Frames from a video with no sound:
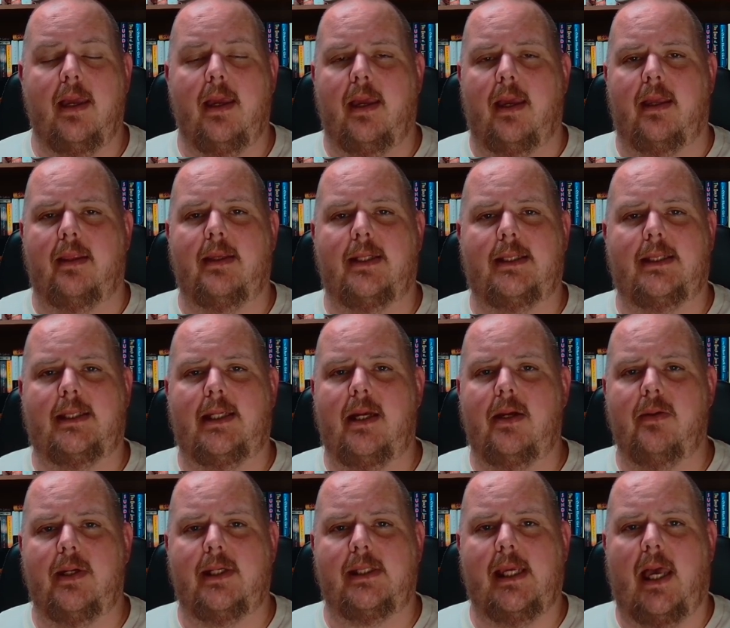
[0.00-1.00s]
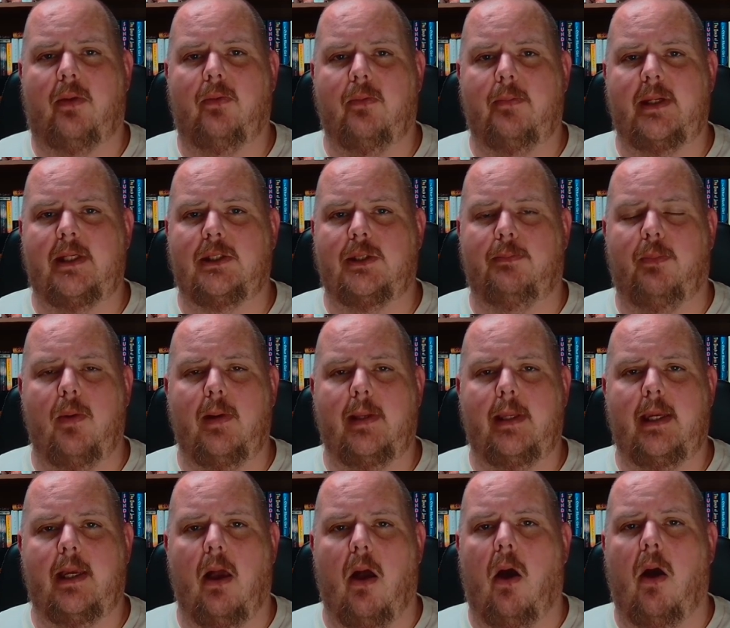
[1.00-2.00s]
In this series, I will be
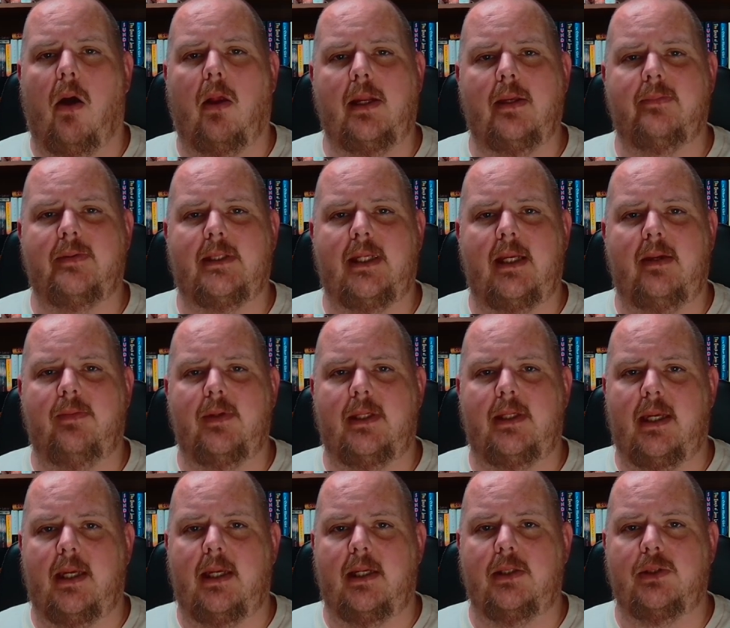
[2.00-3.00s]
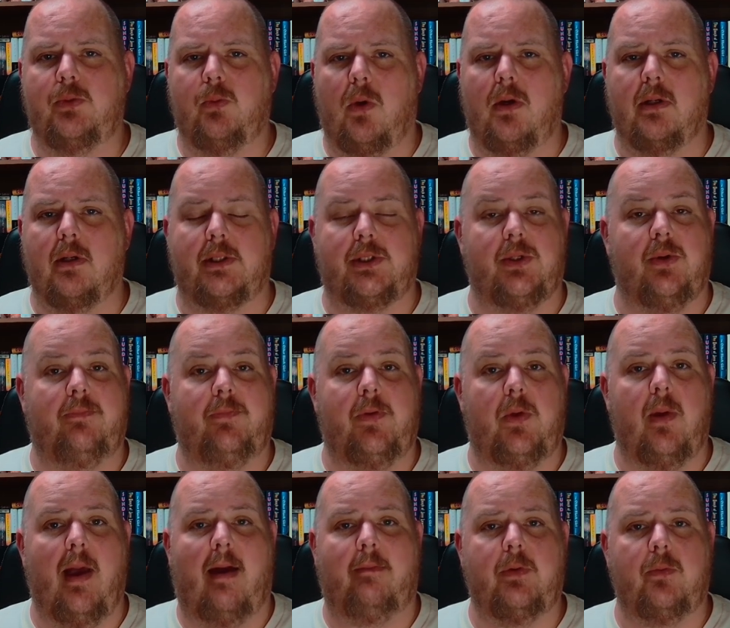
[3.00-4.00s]
spoiling all of Stephen King's work, so if you
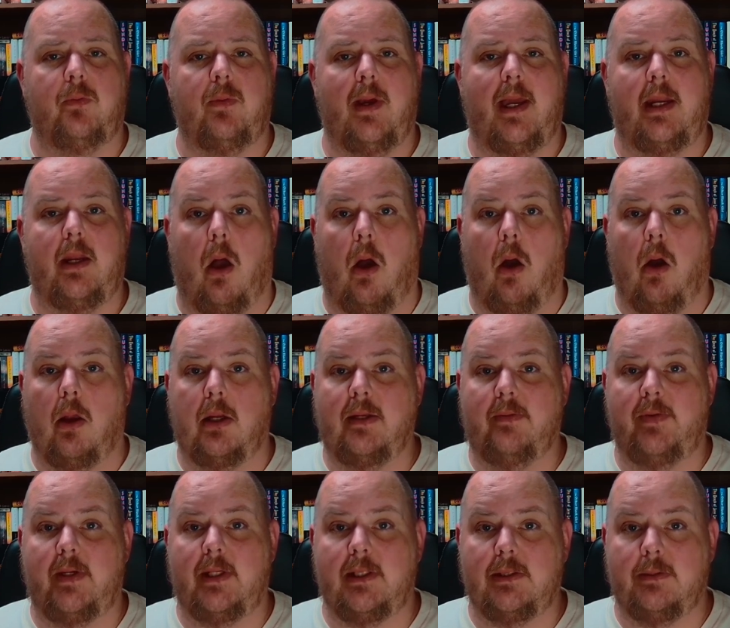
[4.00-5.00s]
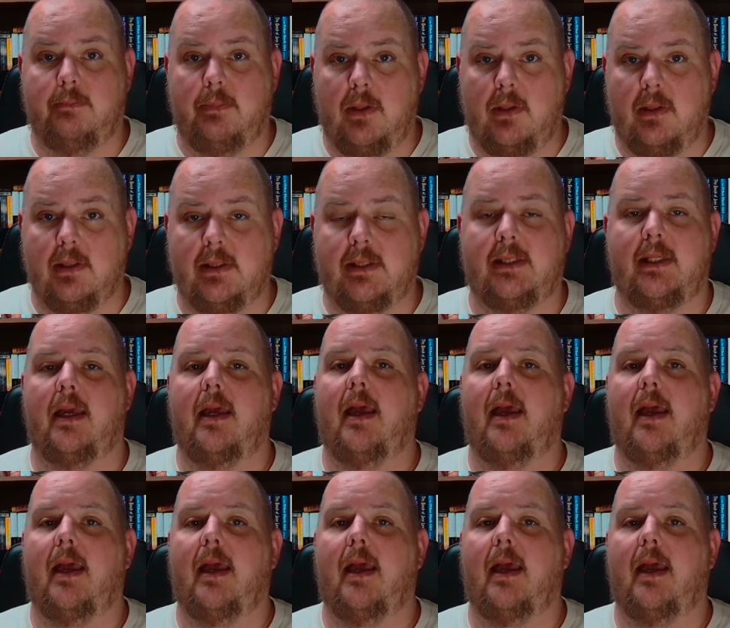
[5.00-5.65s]
haven't read all of his books,